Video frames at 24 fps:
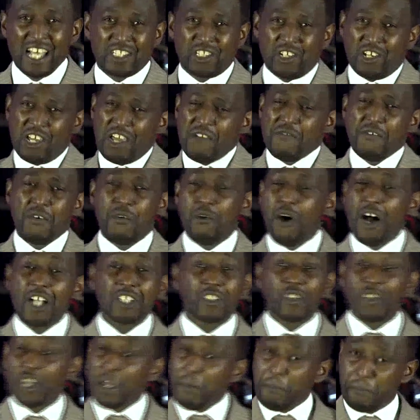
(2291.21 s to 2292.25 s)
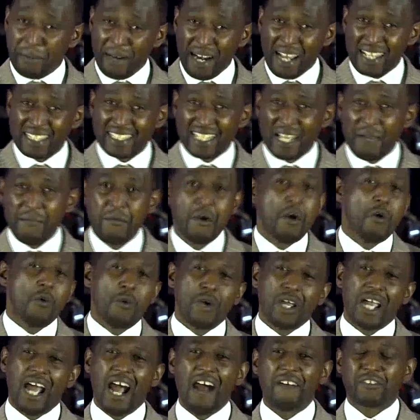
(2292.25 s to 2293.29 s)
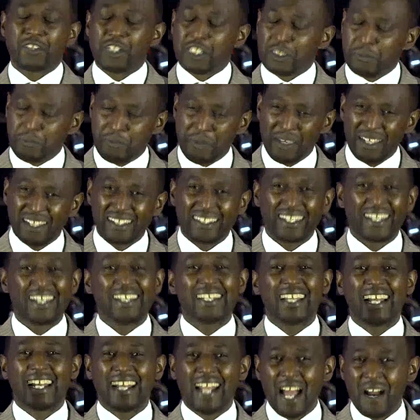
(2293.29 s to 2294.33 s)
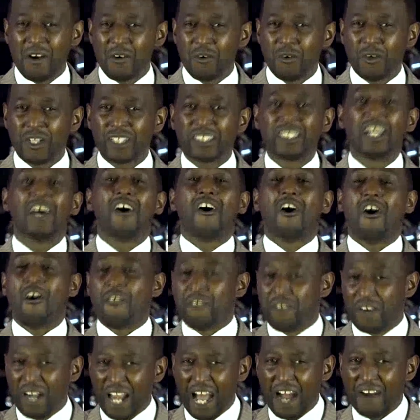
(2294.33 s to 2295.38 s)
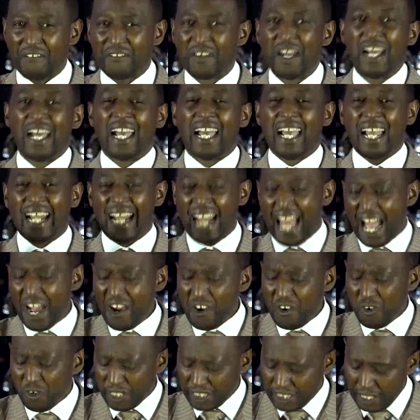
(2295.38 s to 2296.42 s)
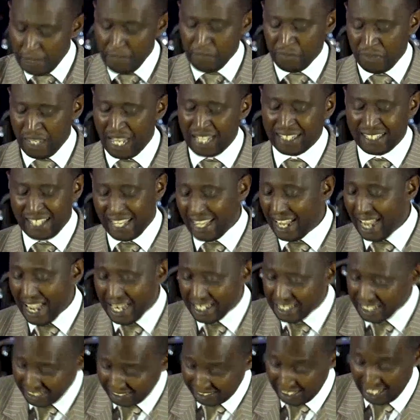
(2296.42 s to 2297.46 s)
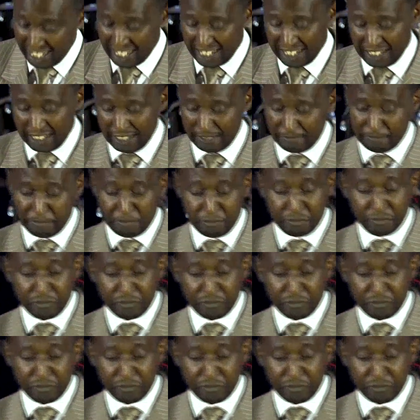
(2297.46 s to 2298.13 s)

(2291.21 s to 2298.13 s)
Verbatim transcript: So if we want to impress them, we have to speak in a language of love, a language that they understand.